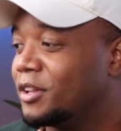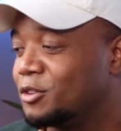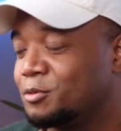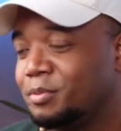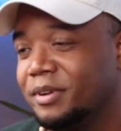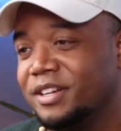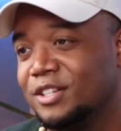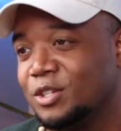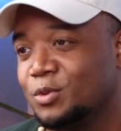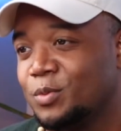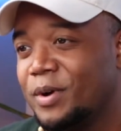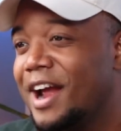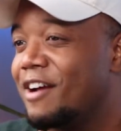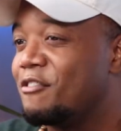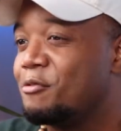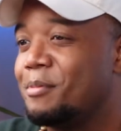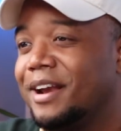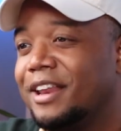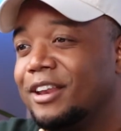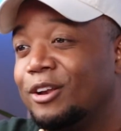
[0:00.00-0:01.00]
one of those places where
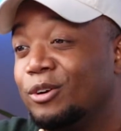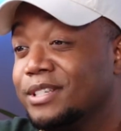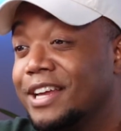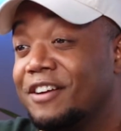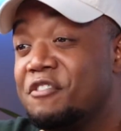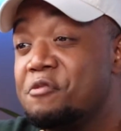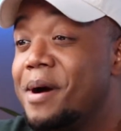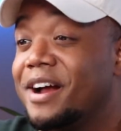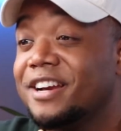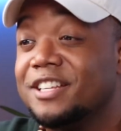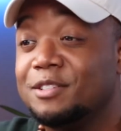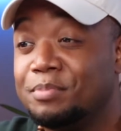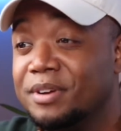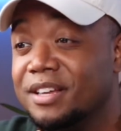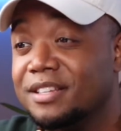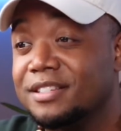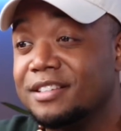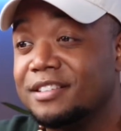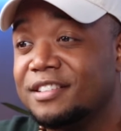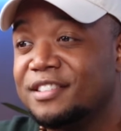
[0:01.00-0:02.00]
everybody knows everybody's
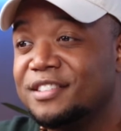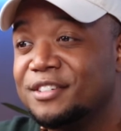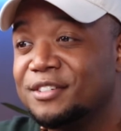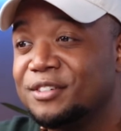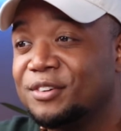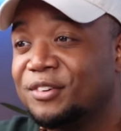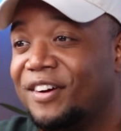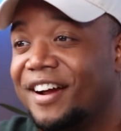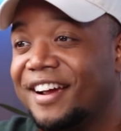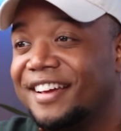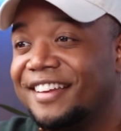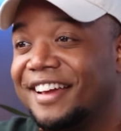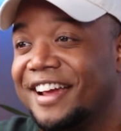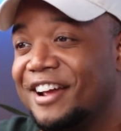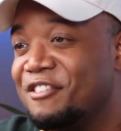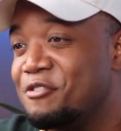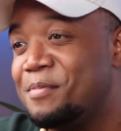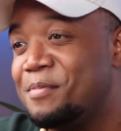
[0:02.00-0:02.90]
business, right? Like